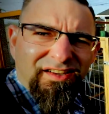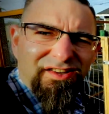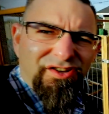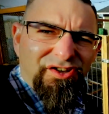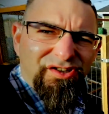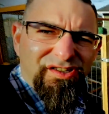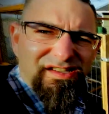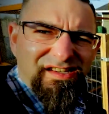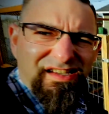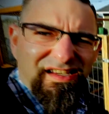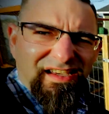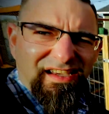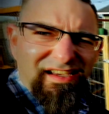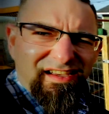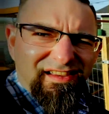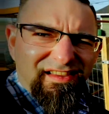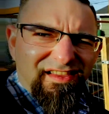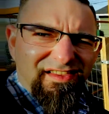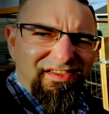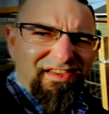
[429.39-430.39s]
You can
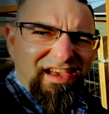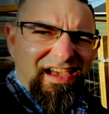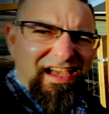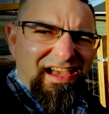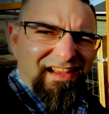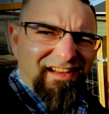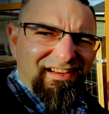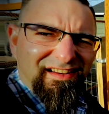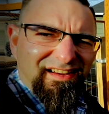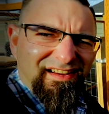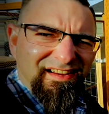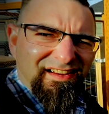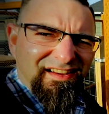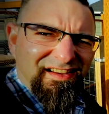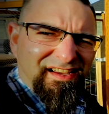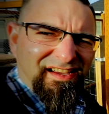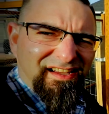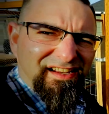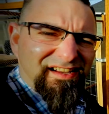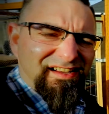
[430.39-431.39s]
see that
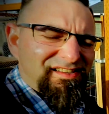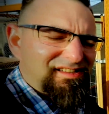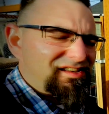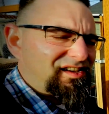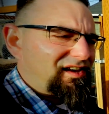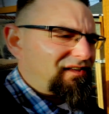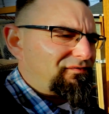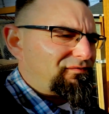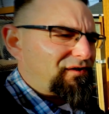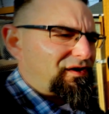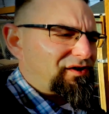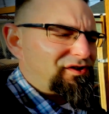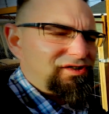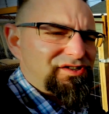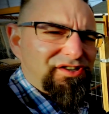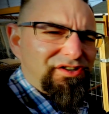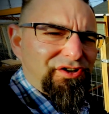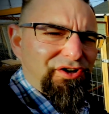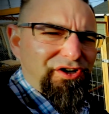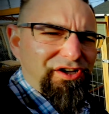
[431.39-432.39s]
it is a very
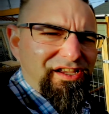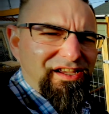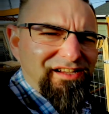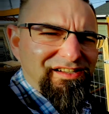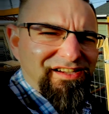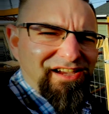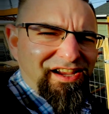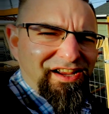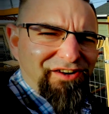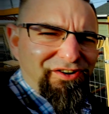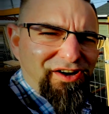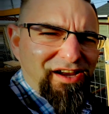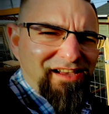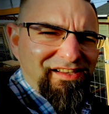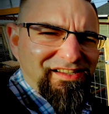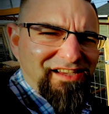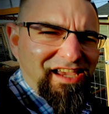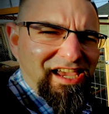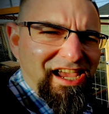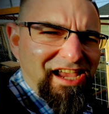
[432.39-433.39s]
sturdy container,
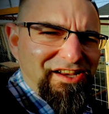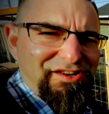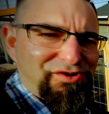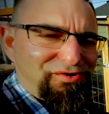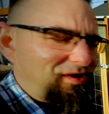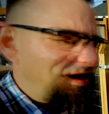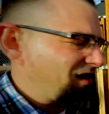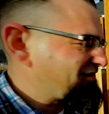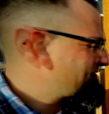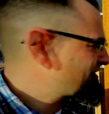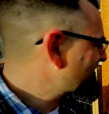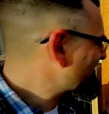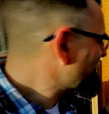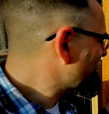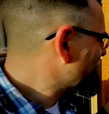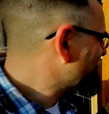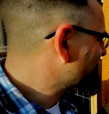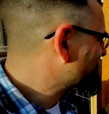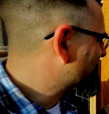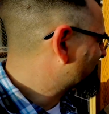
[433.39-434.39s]
has a cage around it.
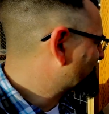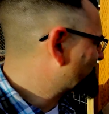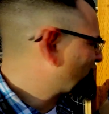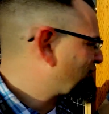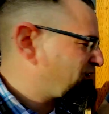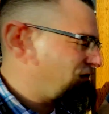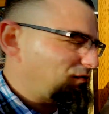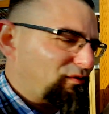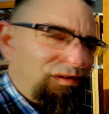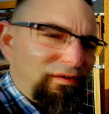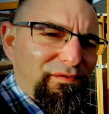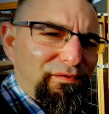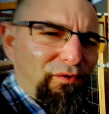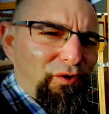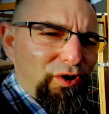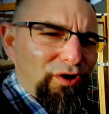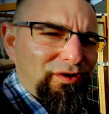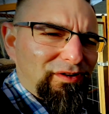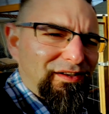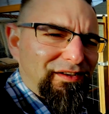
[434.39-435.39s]
You can move it with a
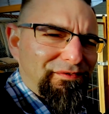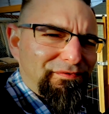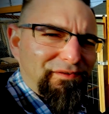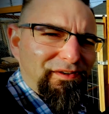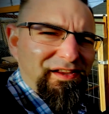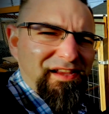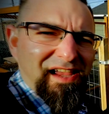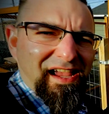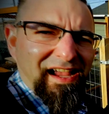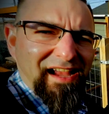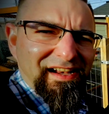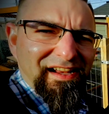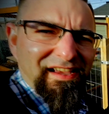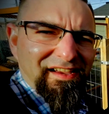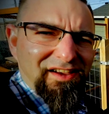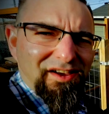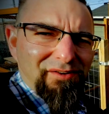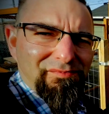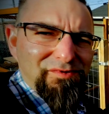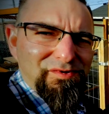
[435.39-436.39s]
forklift, and
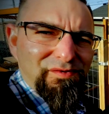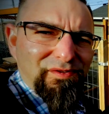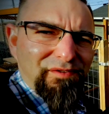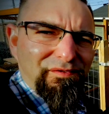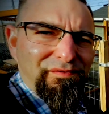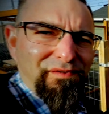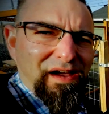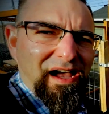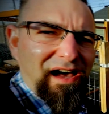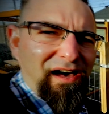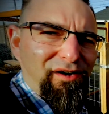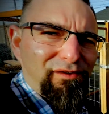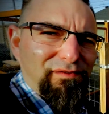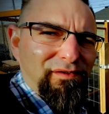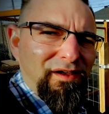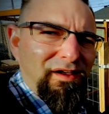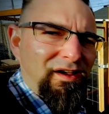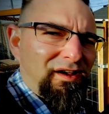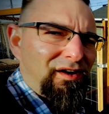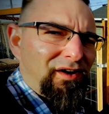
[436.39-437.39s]
it comes with a
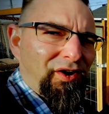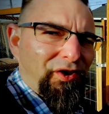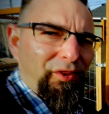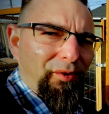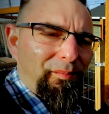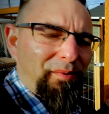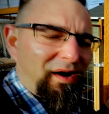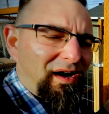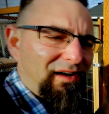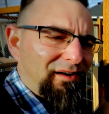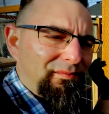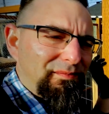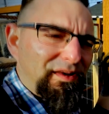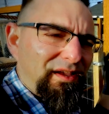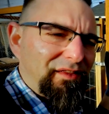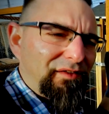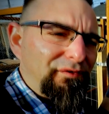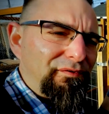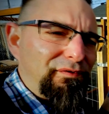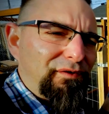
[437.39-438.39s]
valve on the bottom,
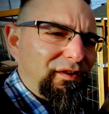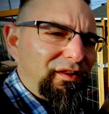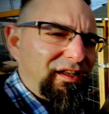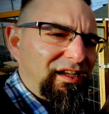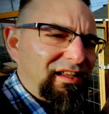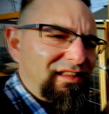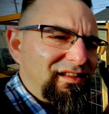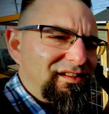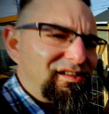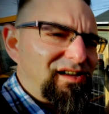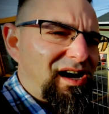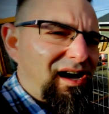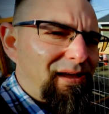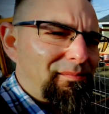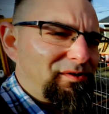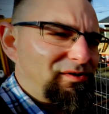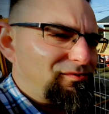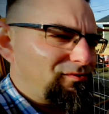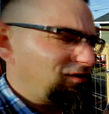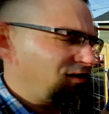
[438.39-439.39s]
and the filling at the
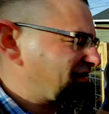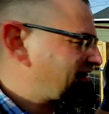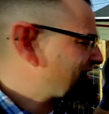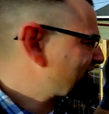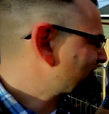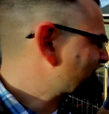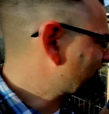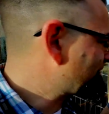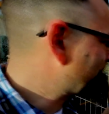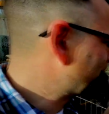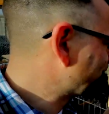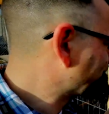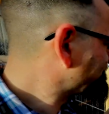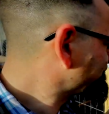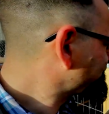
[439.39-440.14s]
top is really easy.